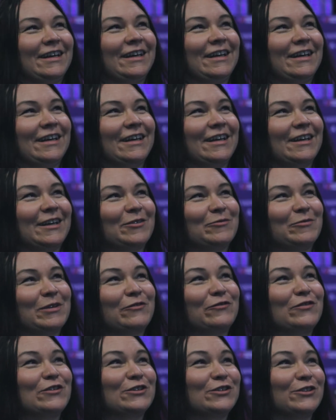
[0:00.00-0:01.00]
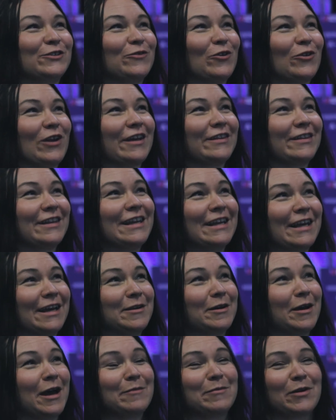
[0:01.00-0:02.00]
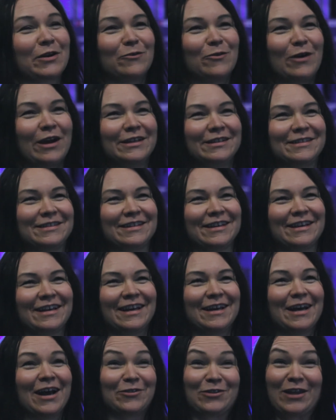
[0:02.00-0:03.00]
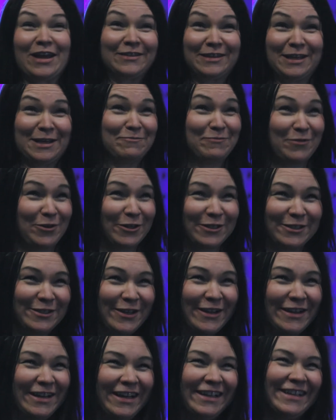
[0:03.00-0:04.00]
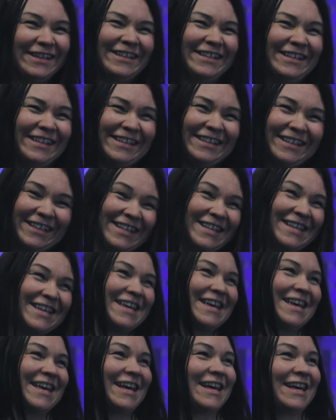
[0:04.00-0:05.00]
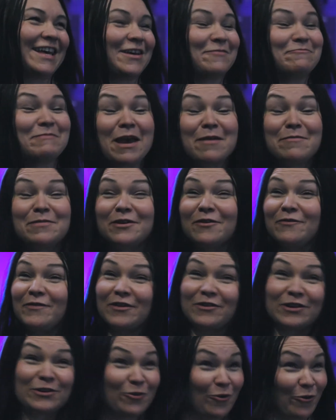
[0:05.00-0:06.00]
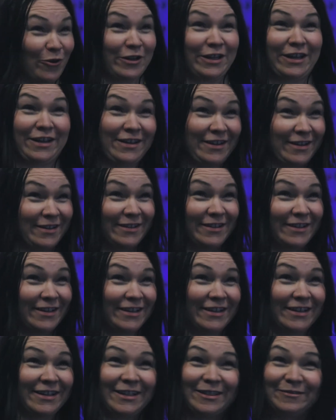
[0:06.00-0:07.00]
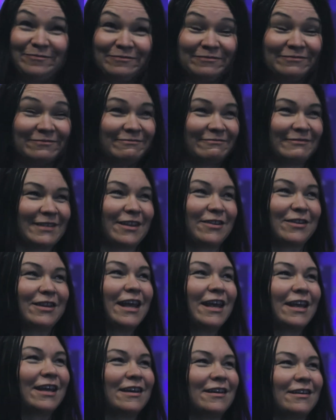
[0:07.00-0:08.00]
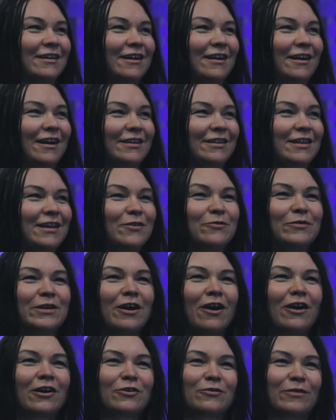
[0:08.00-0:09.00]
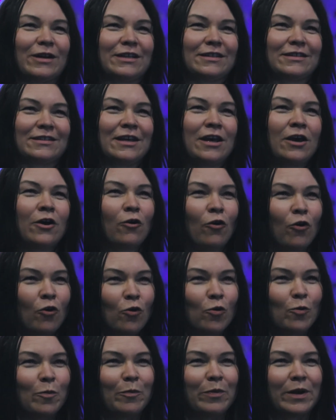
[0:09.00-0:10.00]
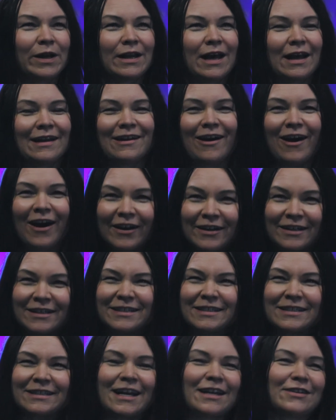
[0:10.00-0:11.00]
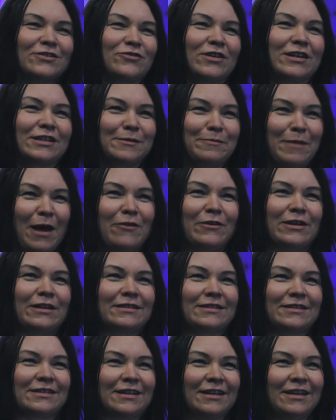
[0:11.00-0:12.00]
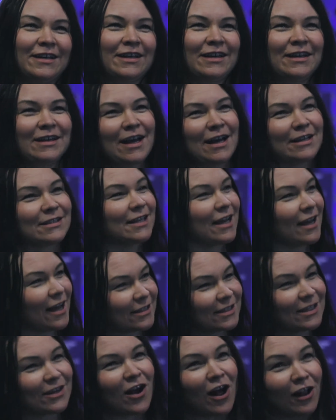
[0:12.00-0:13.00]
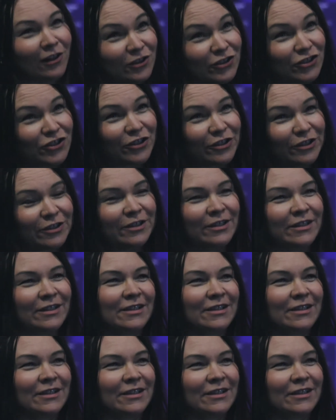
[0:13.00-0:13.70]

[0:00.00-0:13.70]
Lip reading: Well, first of all, I think I'm a quite authentic person, maybe a very Nordic thing. I think we are quite open and honest and transparent as a culture.